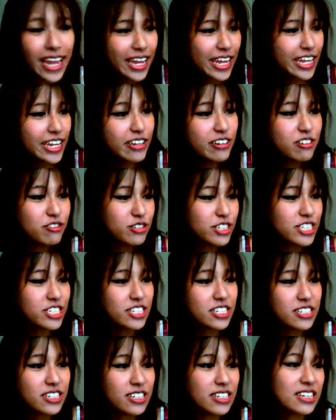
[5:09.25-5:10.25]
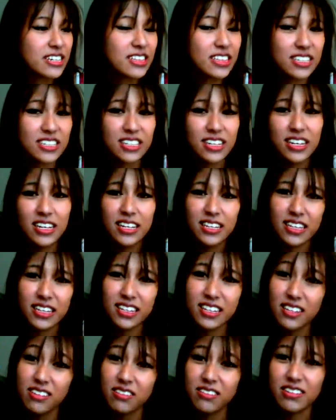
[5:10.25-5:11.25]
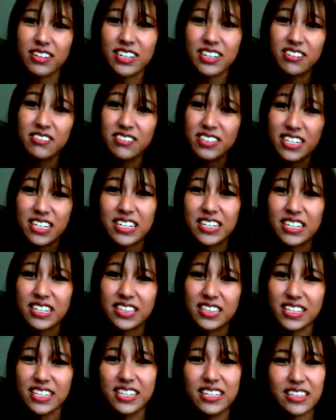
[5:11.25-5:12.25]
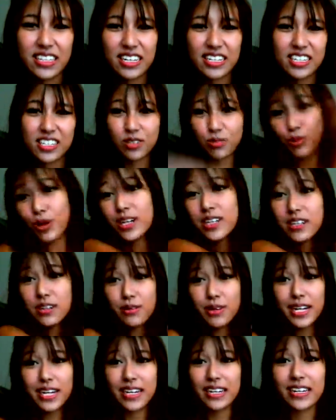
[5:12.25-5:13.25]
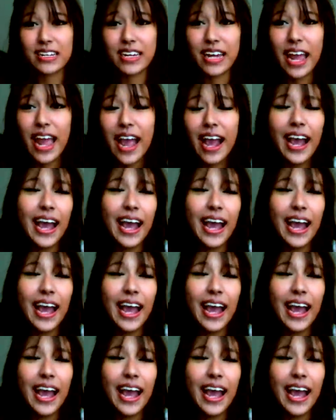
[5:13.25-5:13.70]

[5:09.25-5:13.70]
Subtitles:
He was just like this little irritating thing that I swatted away.